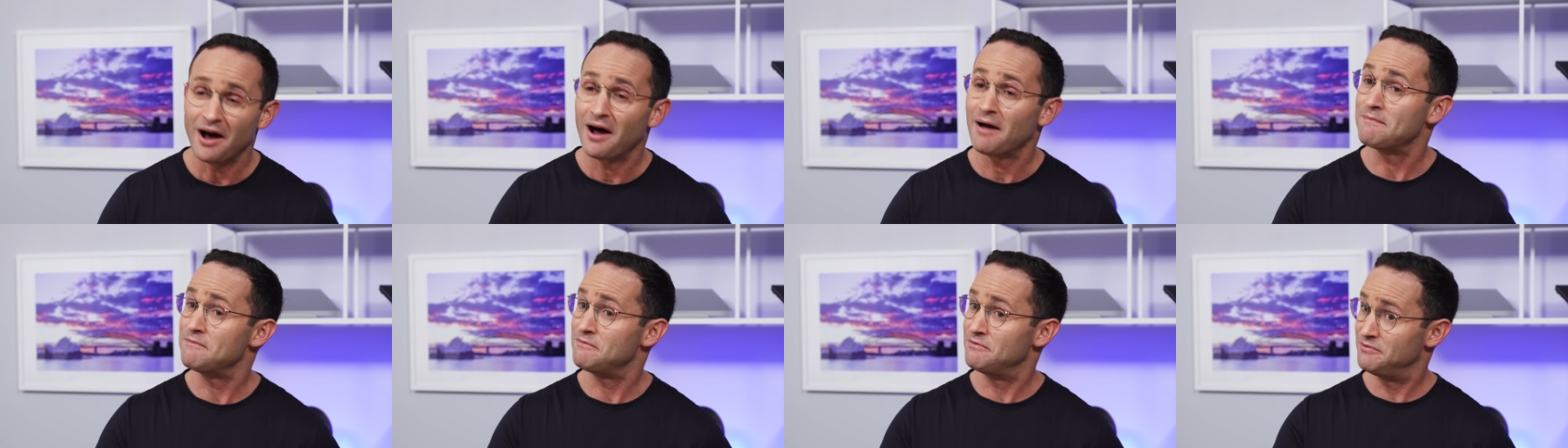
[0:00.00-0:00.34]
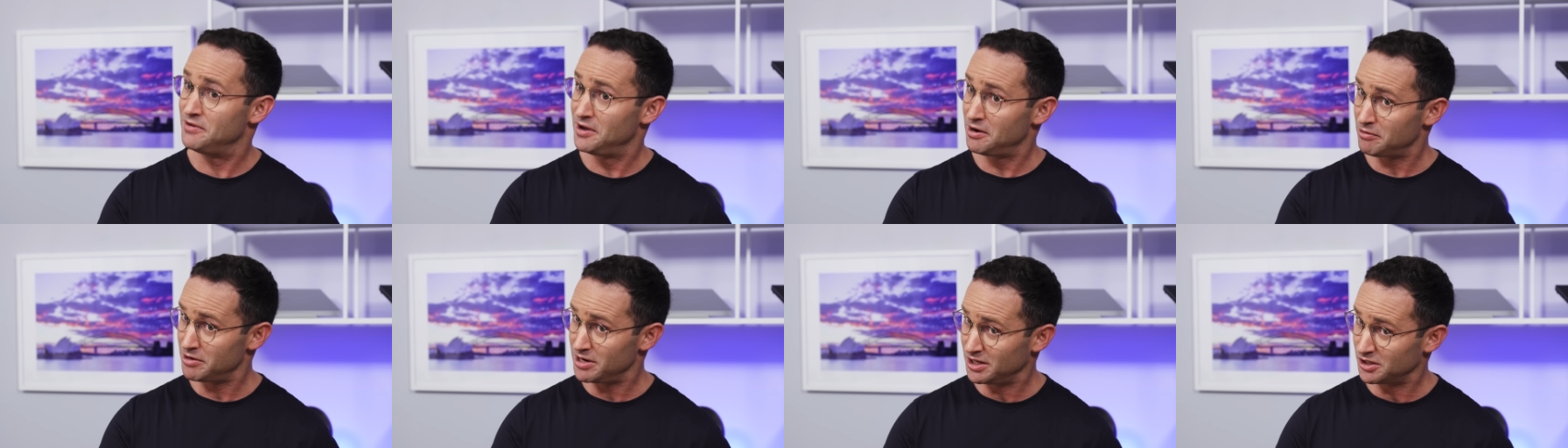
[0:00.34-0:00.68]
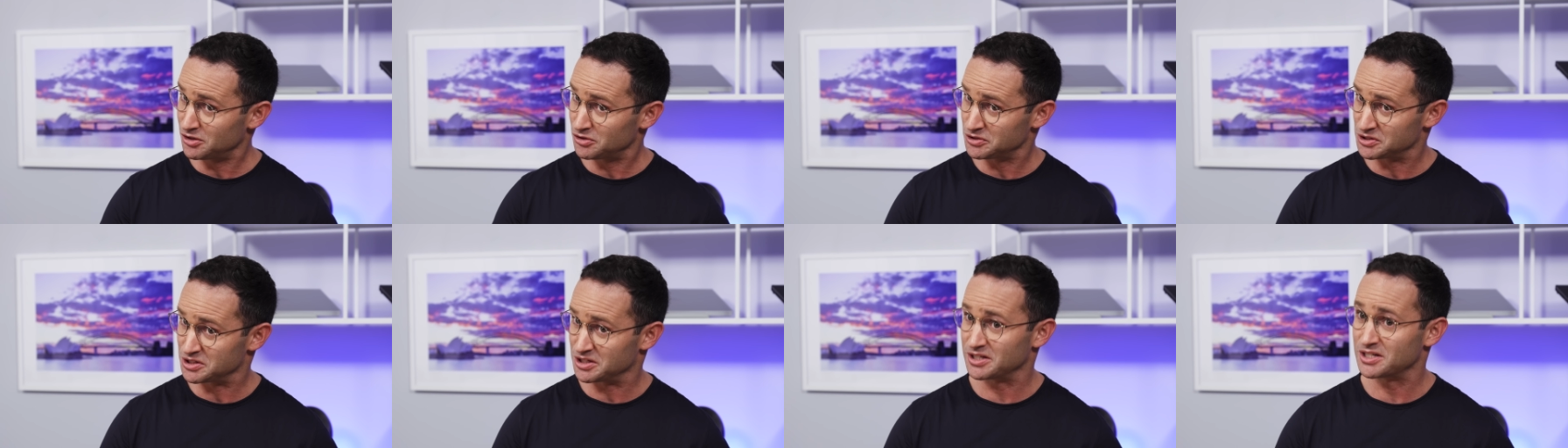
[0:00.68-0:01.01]
I'm very
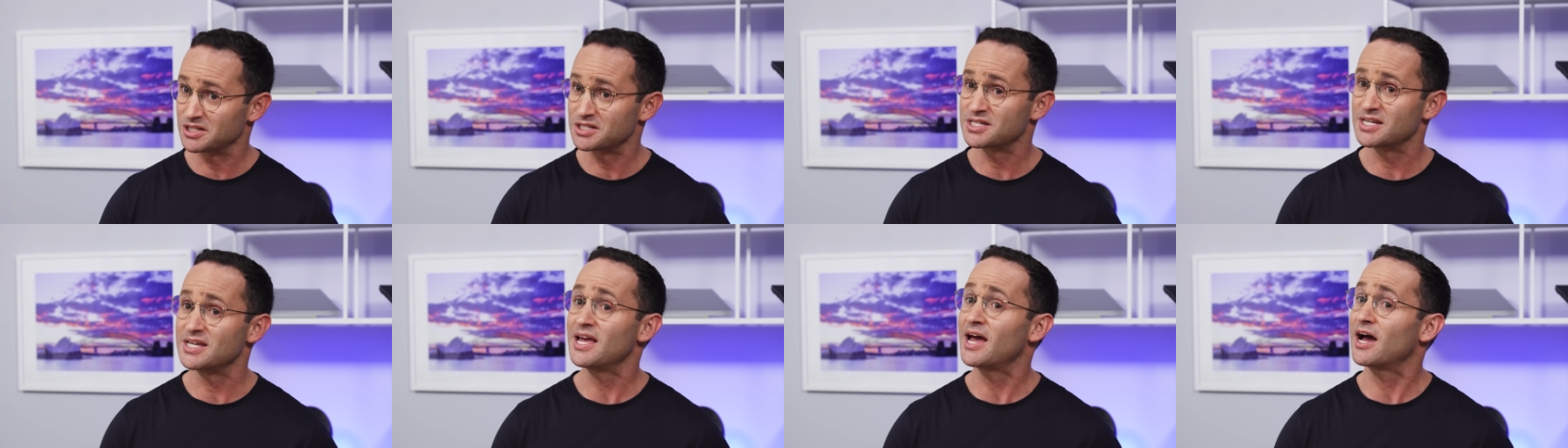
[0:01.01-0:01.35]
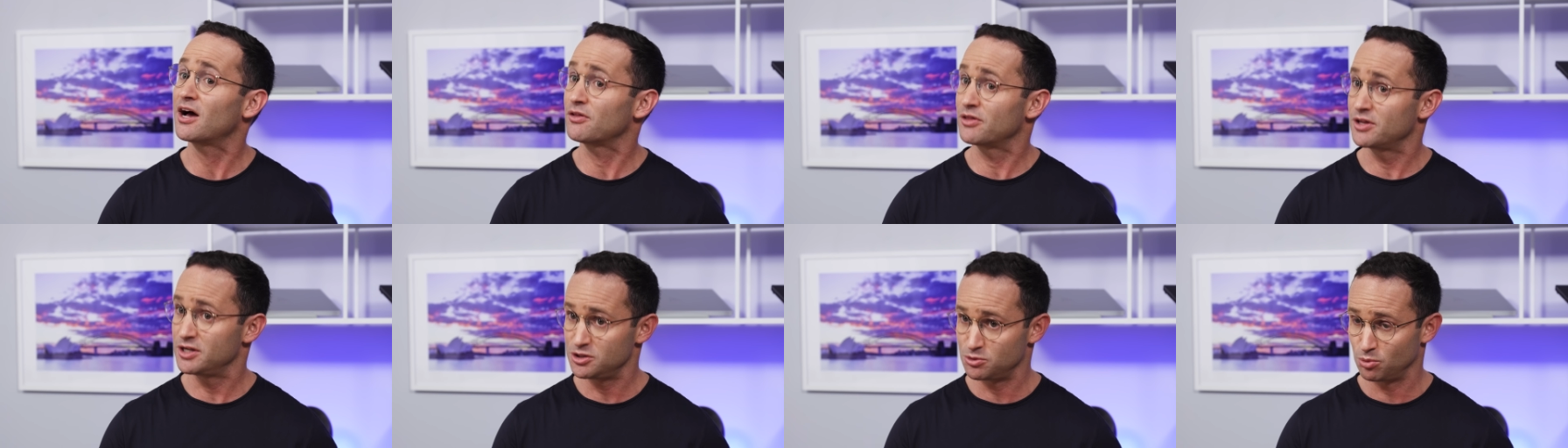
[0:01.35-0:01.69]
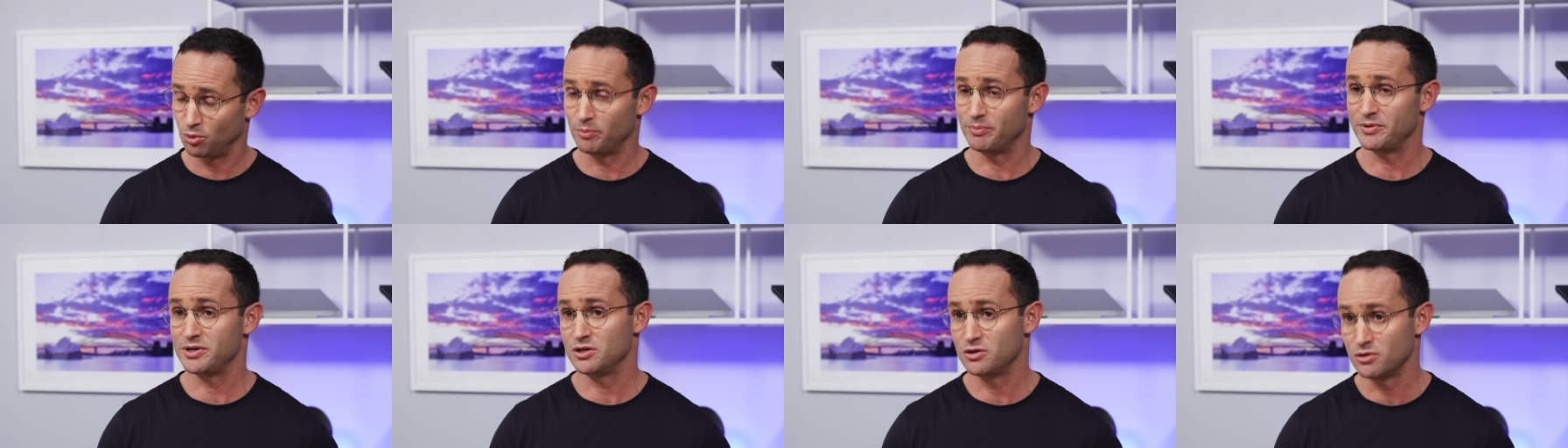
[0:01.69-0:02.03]
interested to see how these
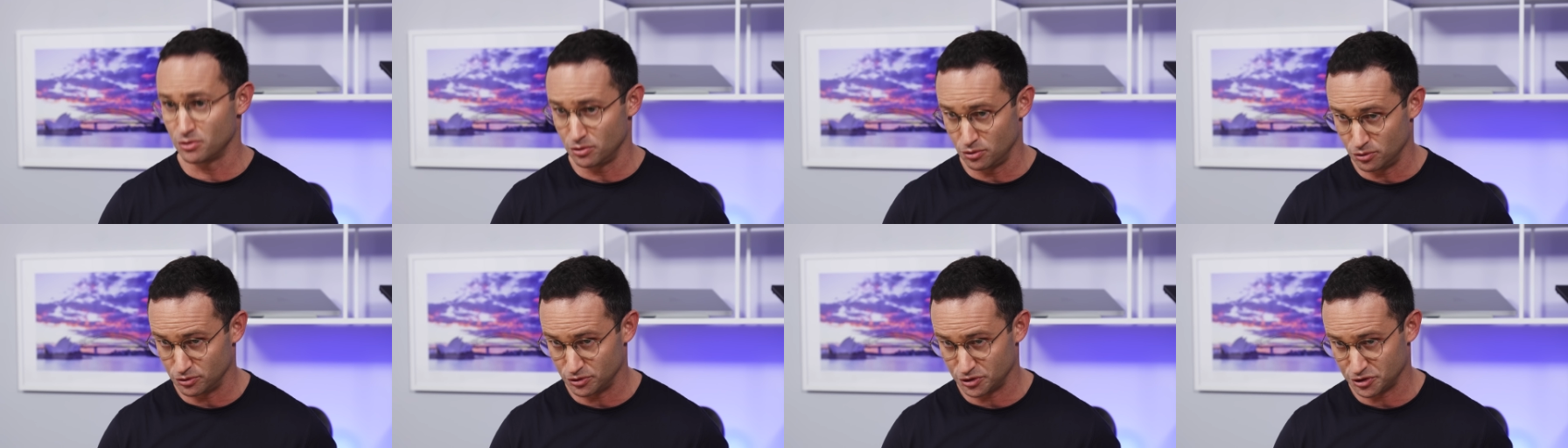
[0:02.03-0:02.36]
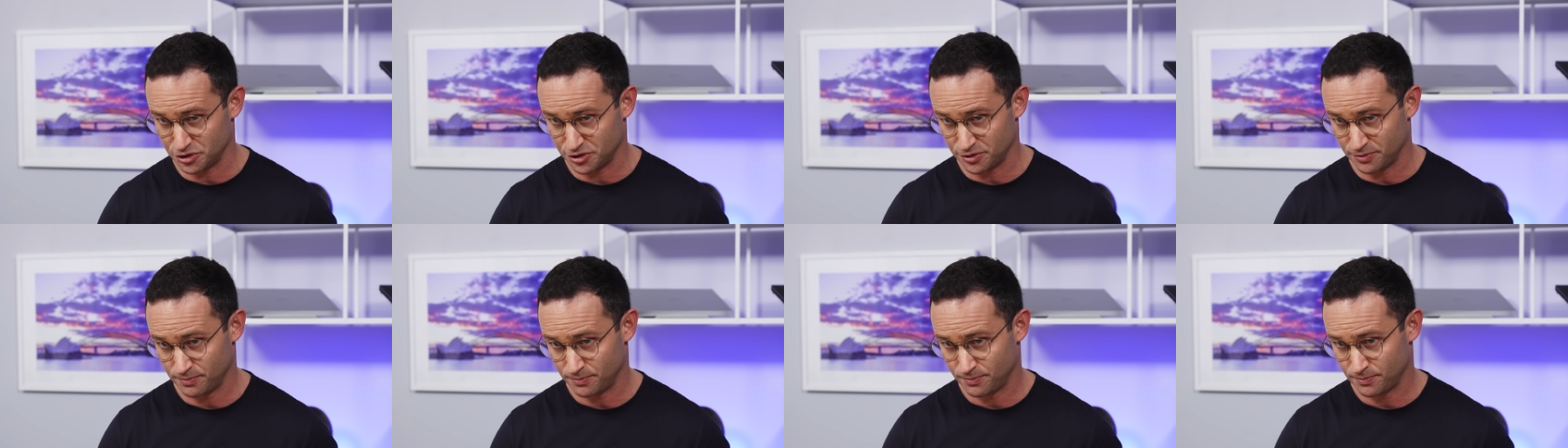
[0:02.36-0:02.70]
will be used.